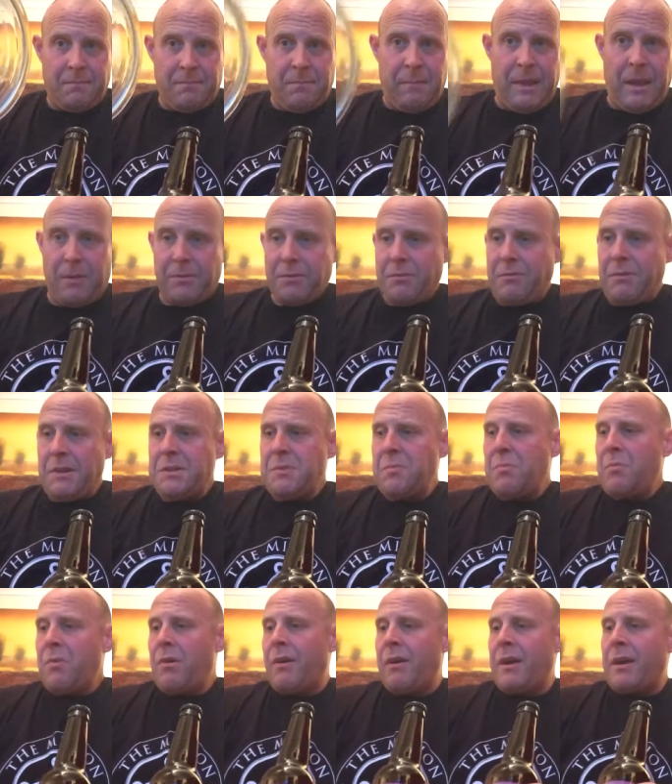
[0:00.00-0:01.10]
Now, the reason
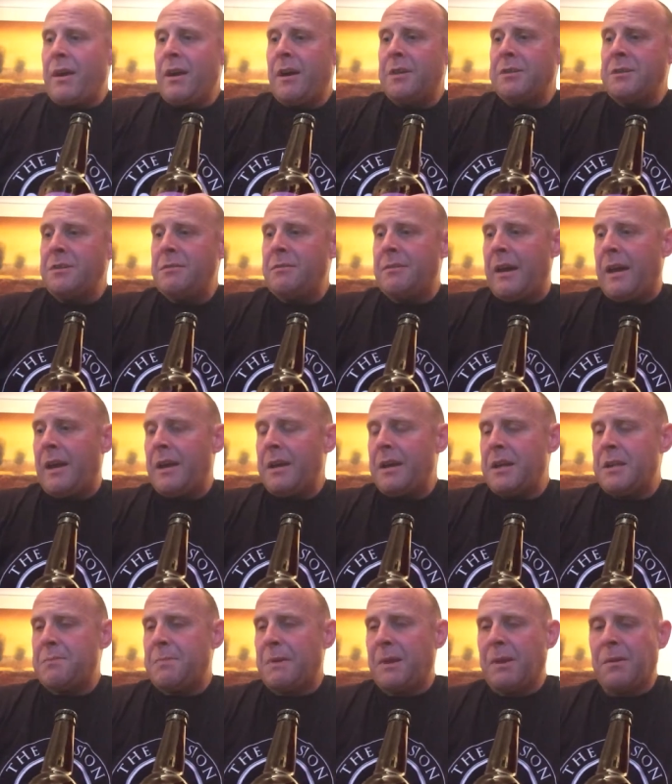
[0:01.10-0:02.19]
why I do that
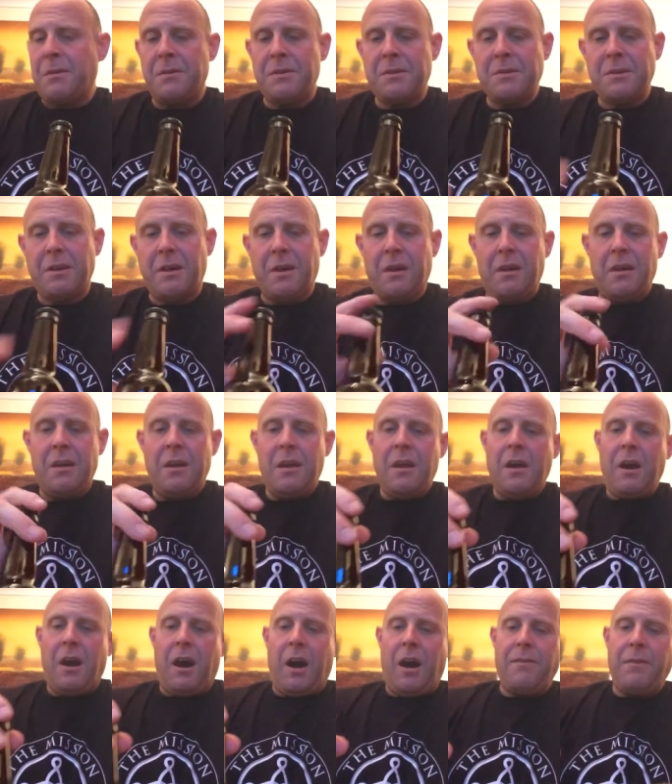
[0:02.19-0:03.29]
is because
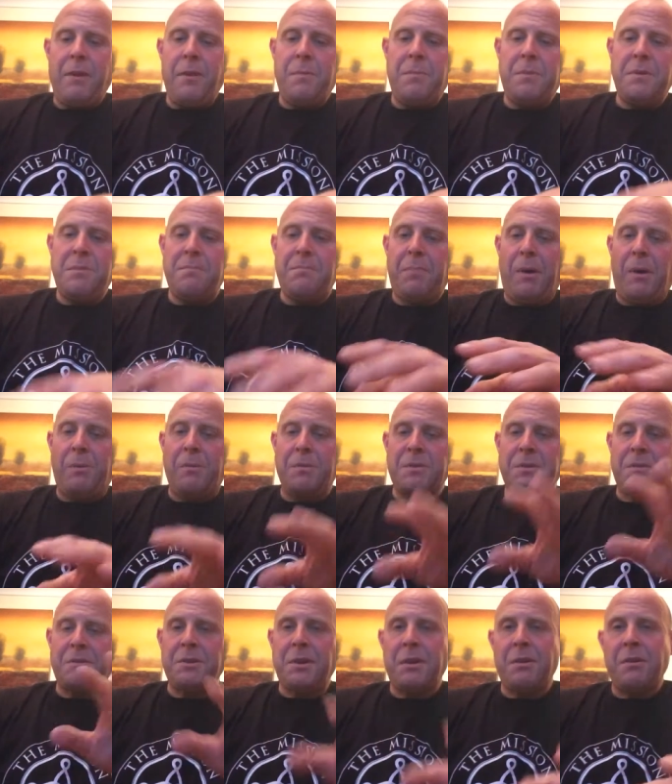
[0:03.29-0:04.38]
I've opened bottles
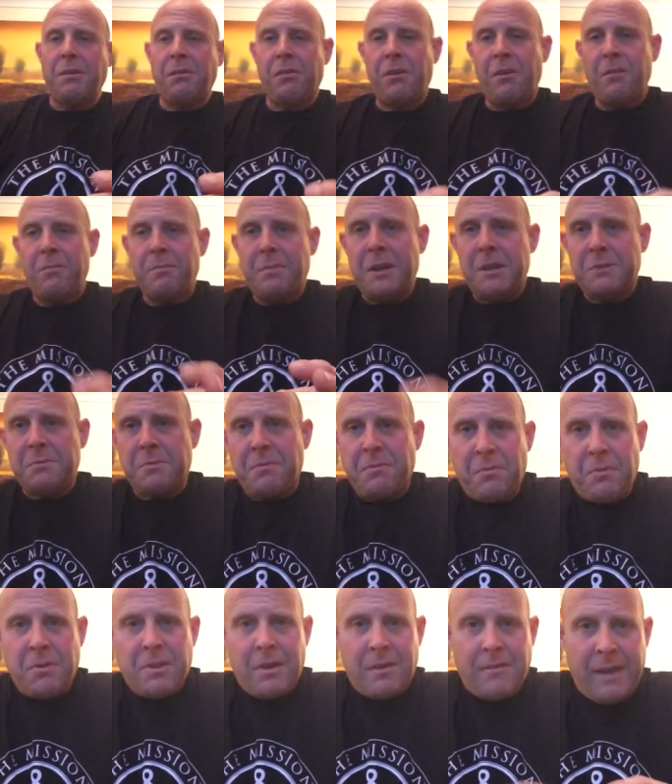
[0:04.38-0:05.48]
of Siren Craft beers
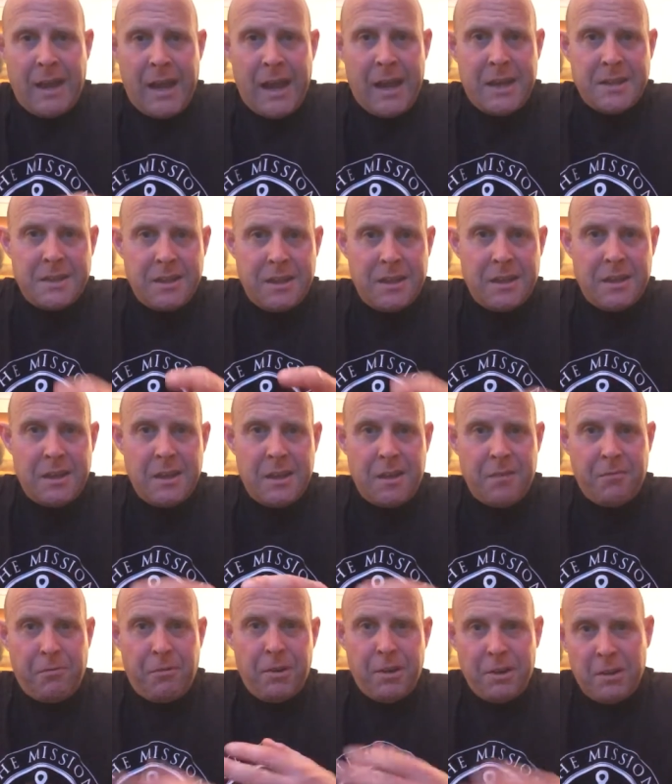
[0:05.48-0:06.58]
before that I've had
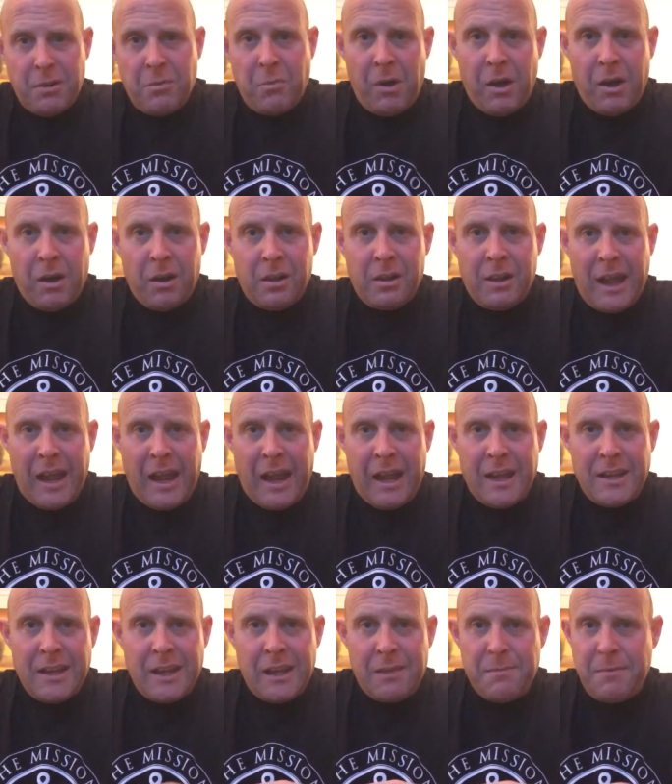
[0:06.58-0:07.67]
for a little while,
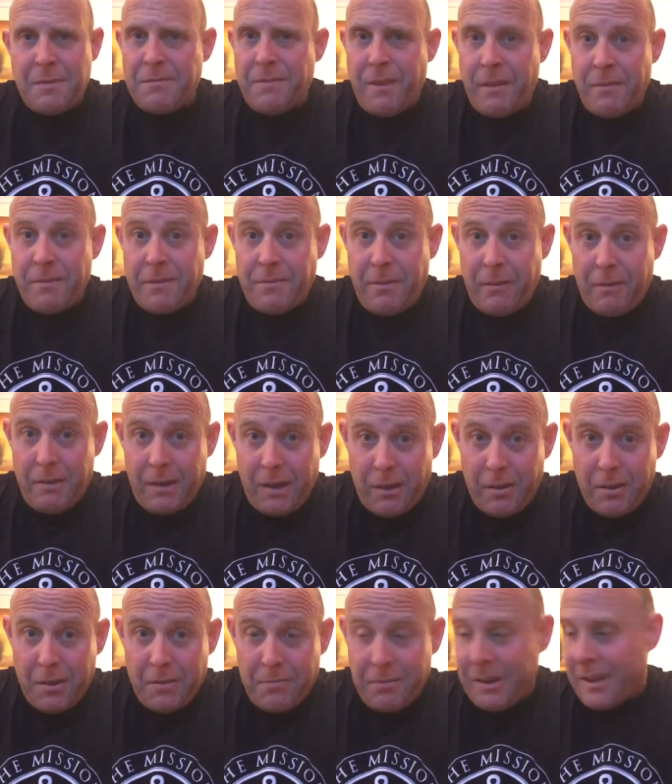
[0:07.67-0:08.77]
and they can be very, very
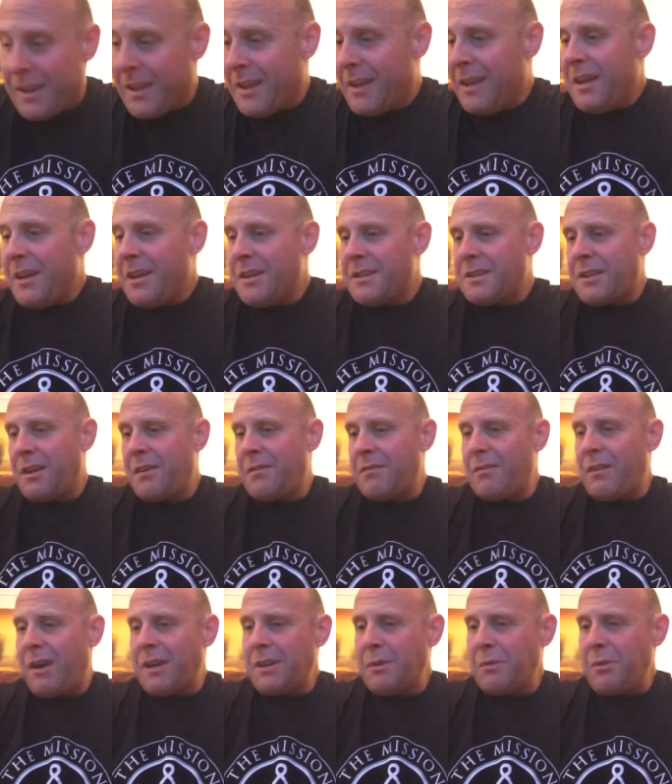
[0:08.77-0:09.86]
lively. So
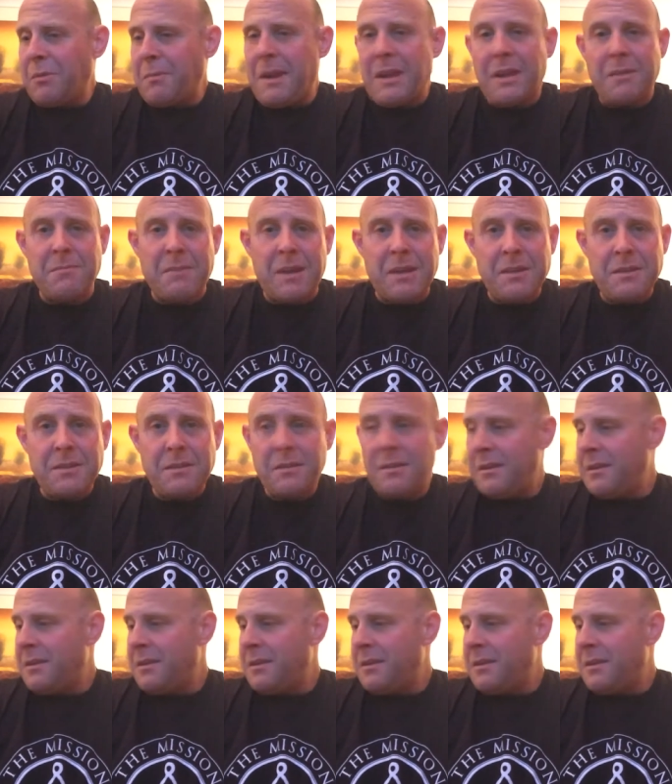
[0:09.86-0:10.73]
I don't want to make a mess.